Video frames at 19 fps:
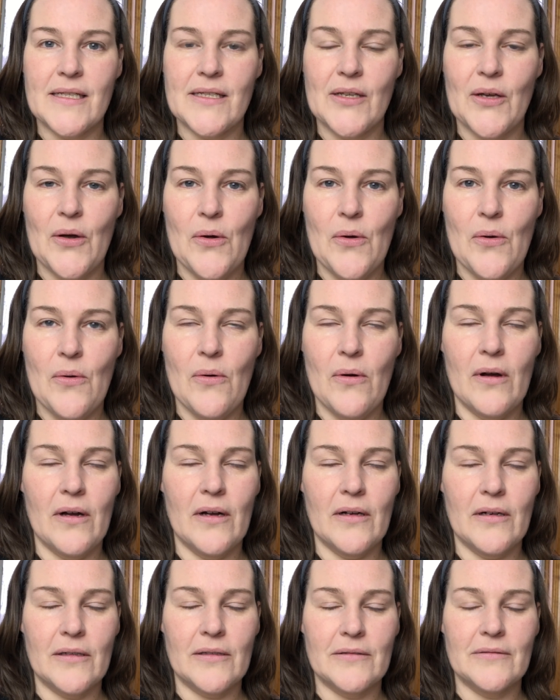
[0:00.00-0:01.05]
So,
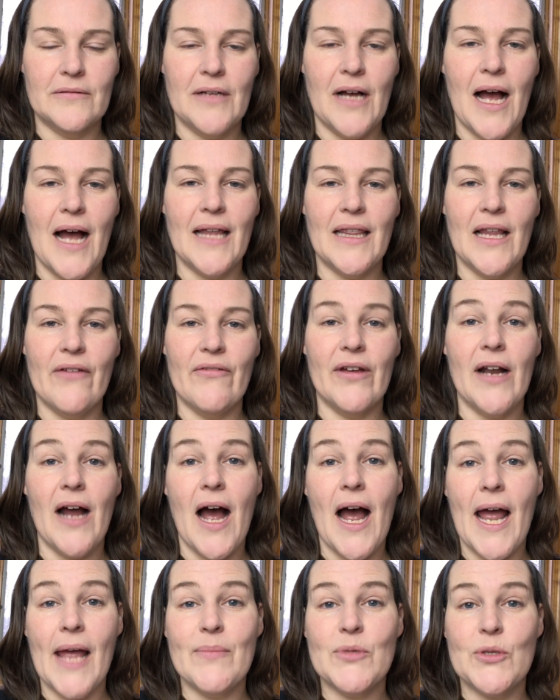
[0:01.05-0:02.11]
oh, I love it.
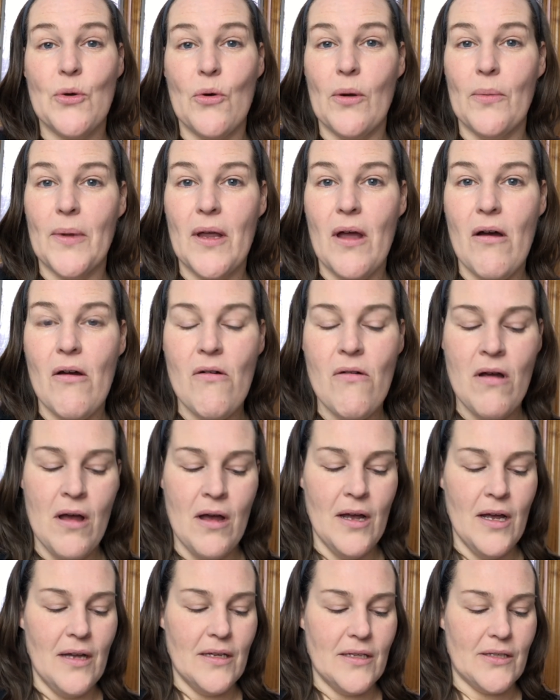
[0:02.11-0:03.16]
I am Scorpio,
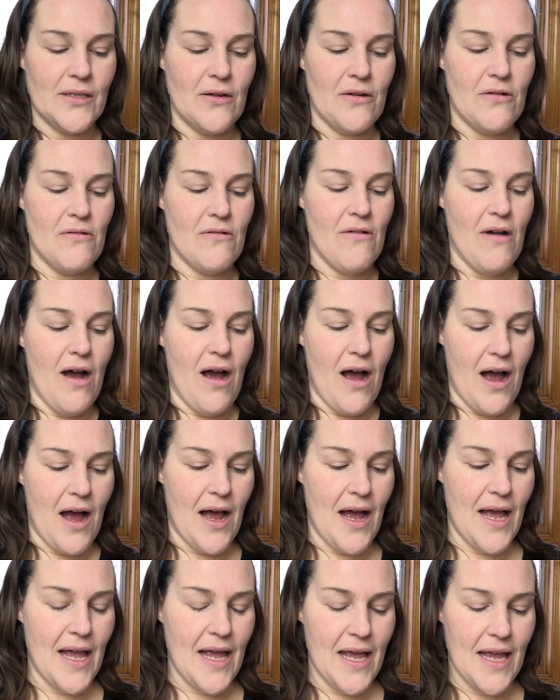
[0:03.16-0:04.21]
so
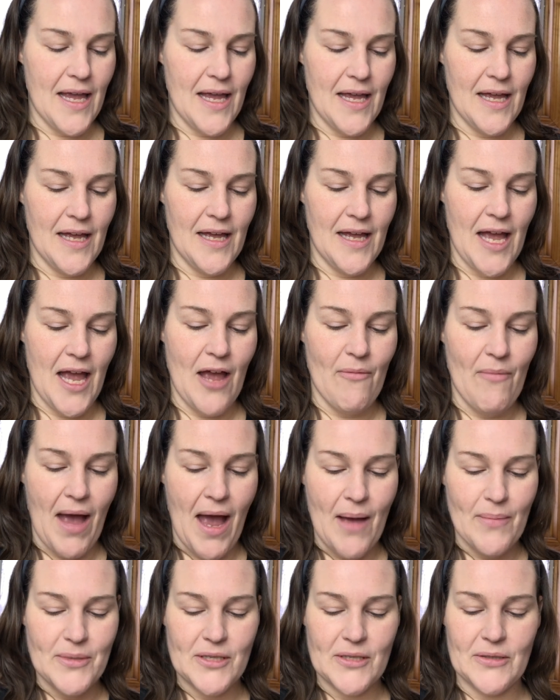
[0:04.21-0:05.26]
I am
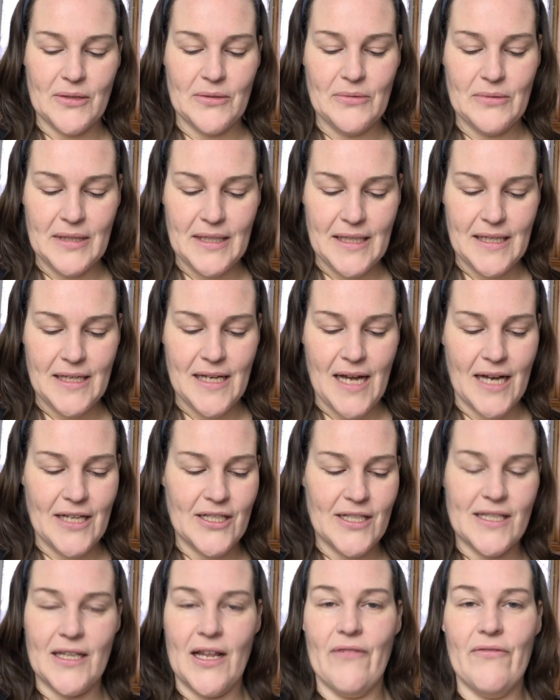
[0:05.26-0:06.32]
absolutely, I
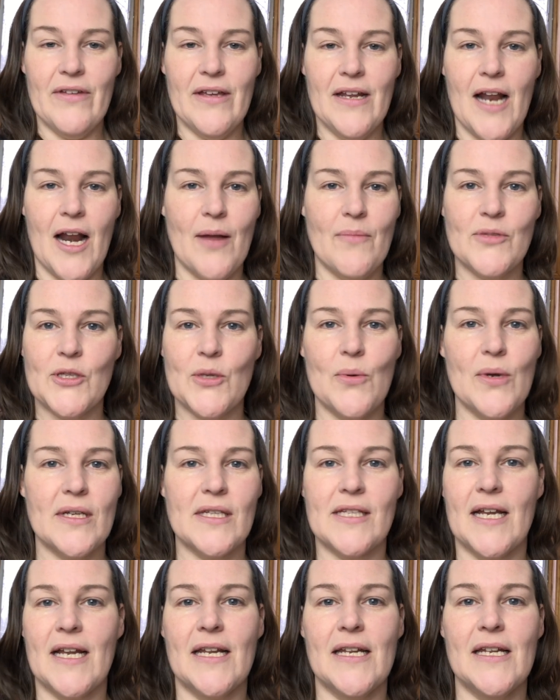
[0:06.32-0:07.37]
just love it. And I'm so
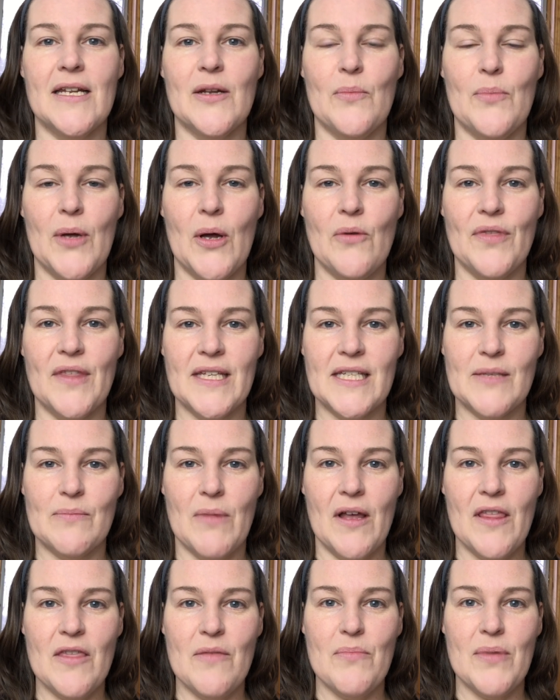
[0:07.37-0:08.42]
excited about this
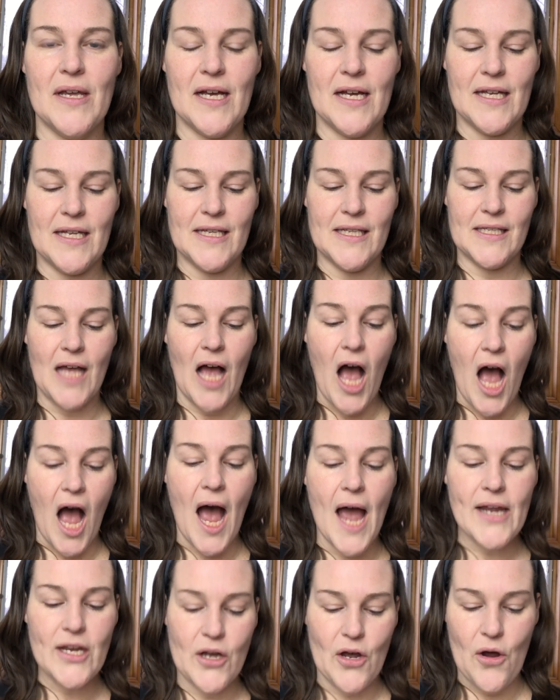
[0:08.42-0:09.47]
month because
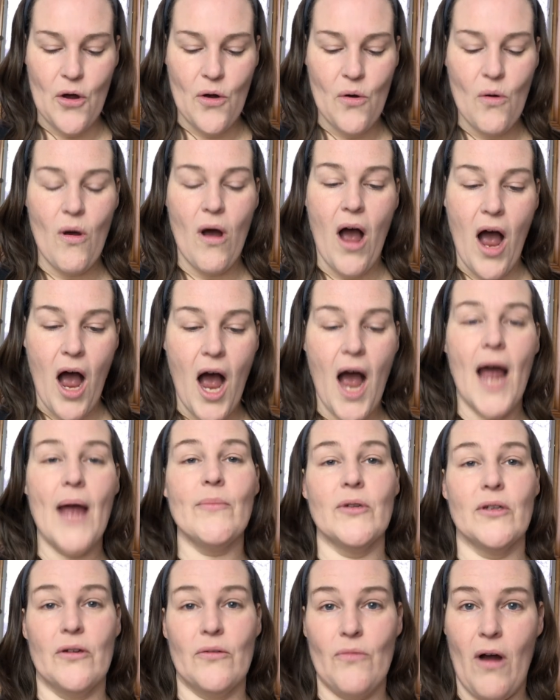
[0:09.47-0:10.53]
I know
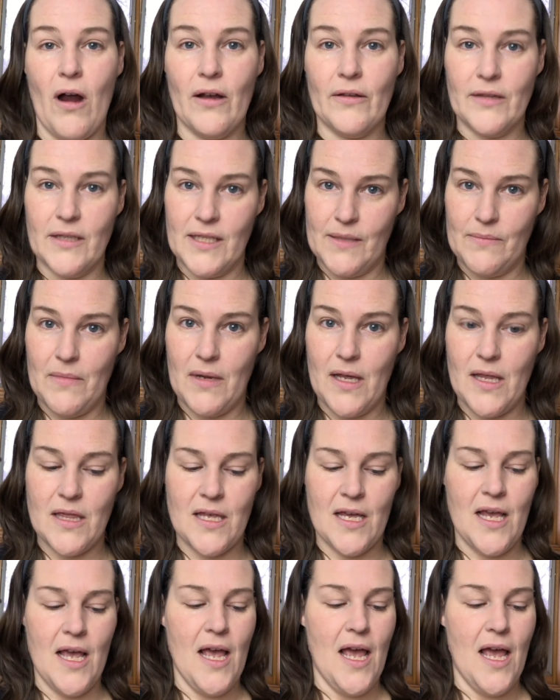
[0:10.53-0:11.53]
I'm going to rock this month.